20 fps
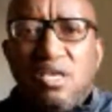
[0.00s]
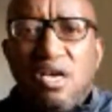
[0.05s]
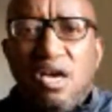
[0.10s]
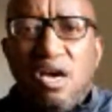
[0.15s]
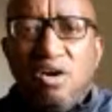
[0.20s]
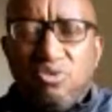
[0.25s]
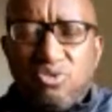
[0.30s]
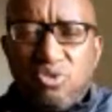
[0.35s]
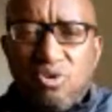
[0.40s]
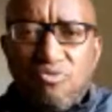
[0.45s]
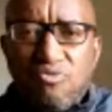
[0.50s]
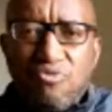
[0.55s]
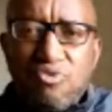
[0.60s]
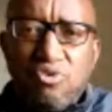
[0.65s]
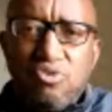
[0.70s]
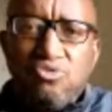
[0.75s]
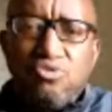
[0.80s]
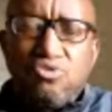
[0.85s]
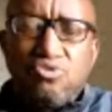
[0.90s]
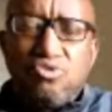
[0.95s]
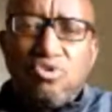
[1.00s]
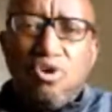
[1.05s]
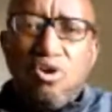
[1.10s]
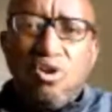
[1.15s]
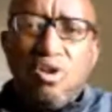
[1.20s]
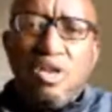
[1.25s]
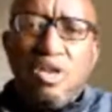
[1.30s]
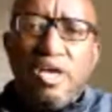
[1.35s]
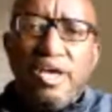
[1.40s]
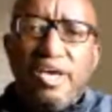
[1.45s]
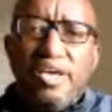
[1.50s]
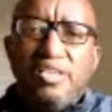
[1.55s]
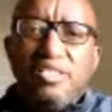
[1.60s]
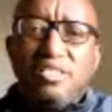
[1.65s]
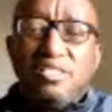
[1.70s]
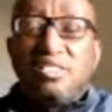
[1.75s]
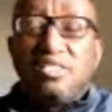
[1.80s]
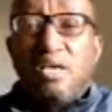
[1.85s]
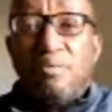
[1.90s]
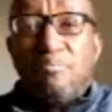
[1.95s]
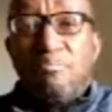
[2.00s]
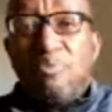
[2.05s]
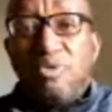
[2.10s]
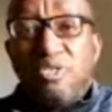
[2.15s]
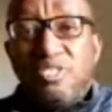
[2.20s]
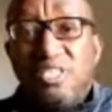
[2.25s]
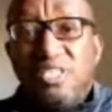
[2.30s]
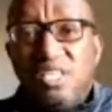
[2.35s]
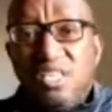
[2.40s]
out of control and somebody